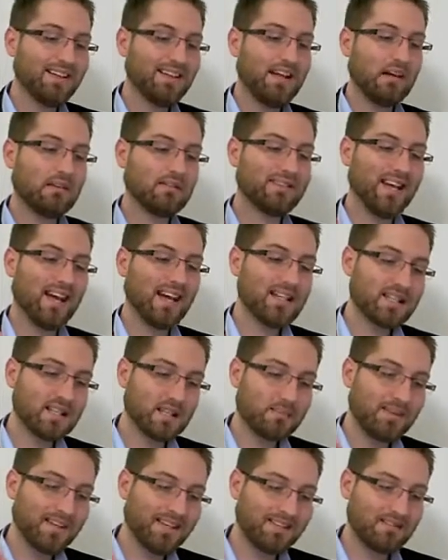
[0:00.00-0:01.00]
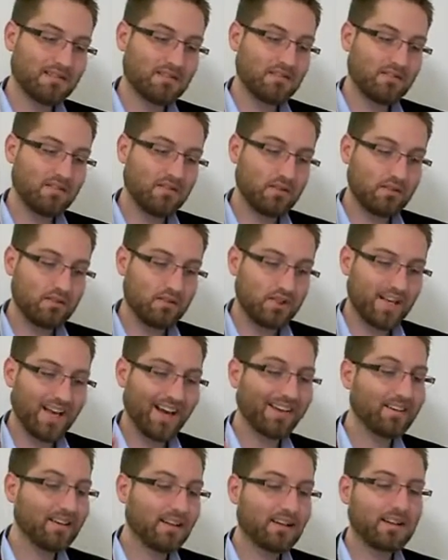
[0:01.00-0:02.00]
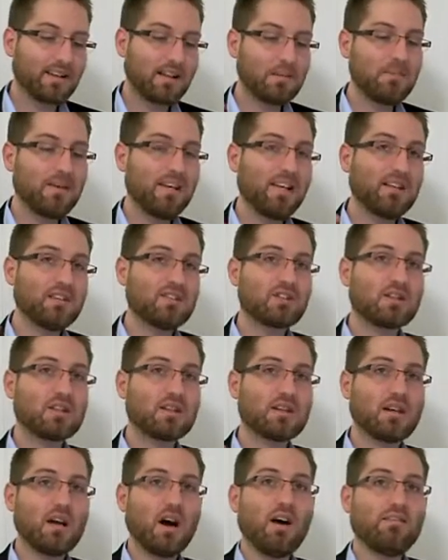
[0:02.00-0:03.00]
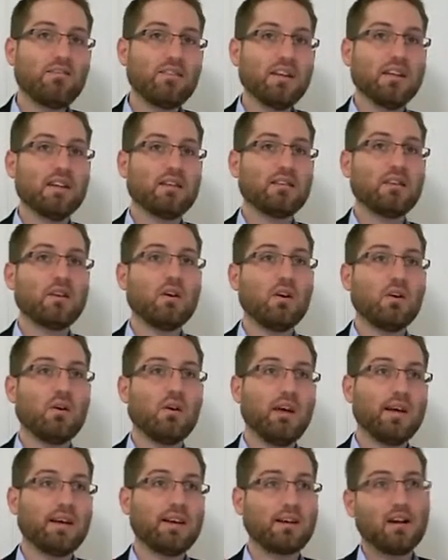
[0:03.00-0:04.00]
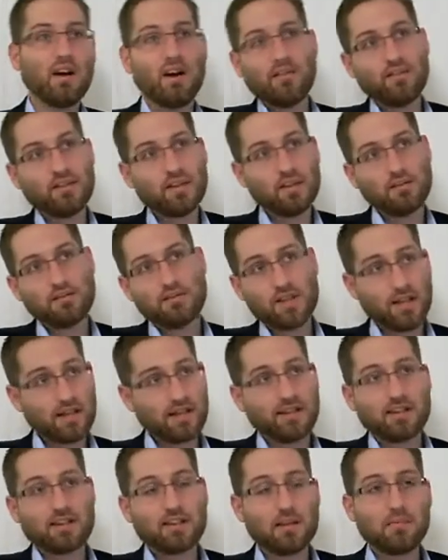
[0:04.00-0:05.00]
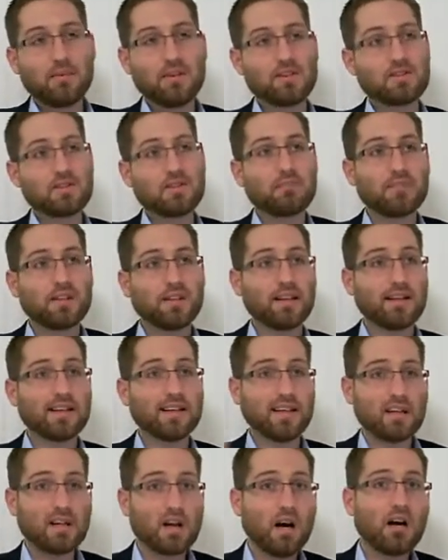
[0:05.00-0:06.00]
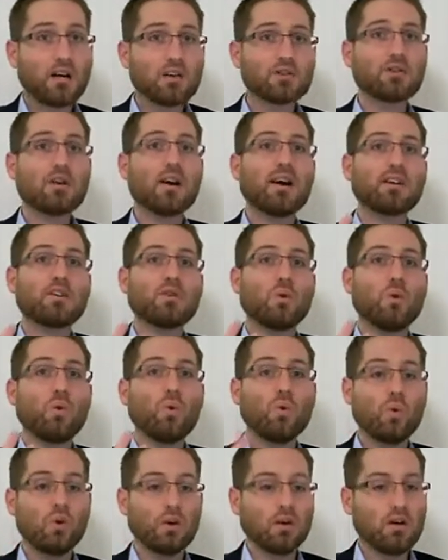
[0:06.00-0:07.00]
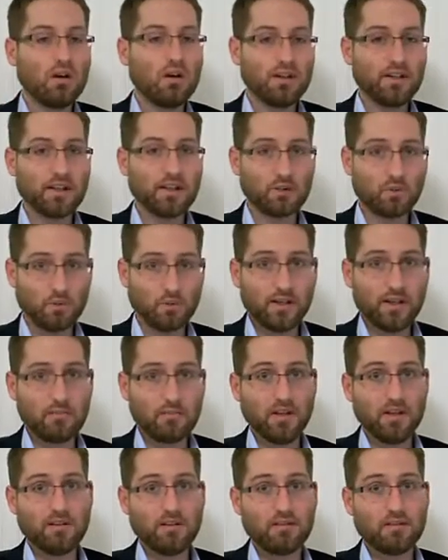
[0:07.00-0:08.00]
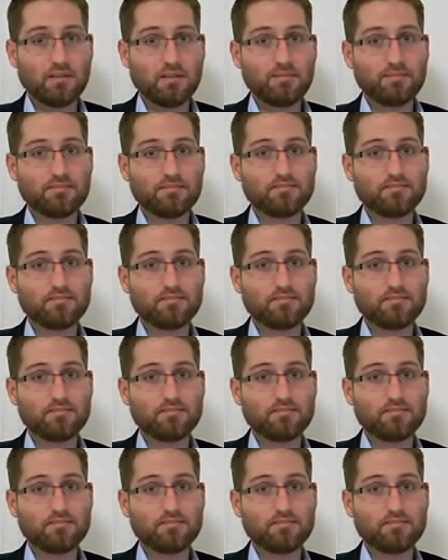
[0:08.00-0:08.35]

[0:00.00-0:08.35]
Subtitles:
Now, testament technically means covenant, and covenant technically means something like a contract or an agreement.